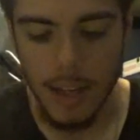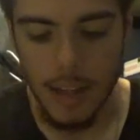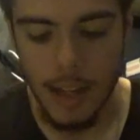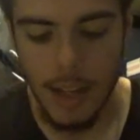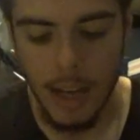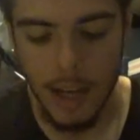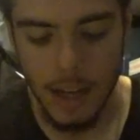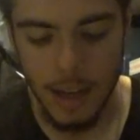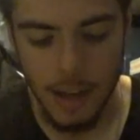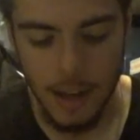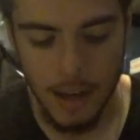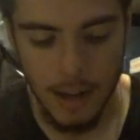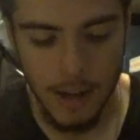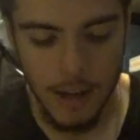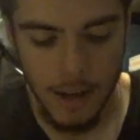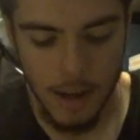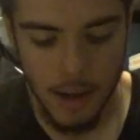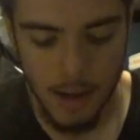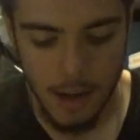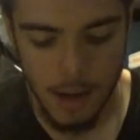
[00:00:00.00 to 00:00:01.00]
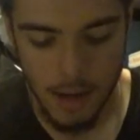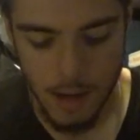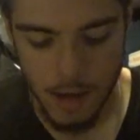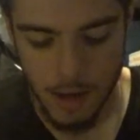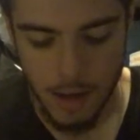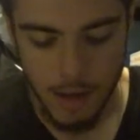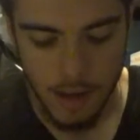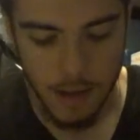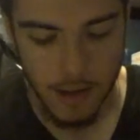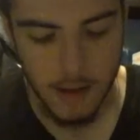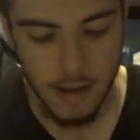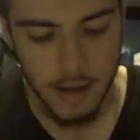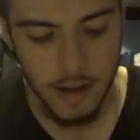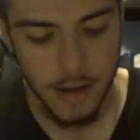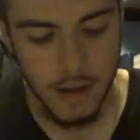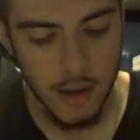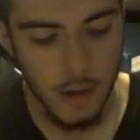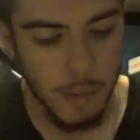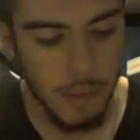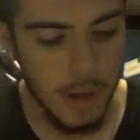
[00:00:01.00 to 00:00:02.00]
that.
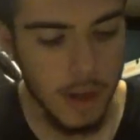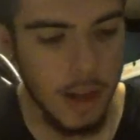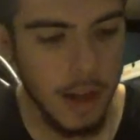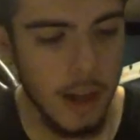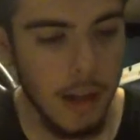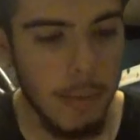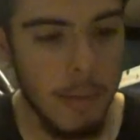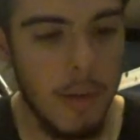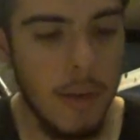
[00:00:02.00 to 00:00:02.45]
I open it up,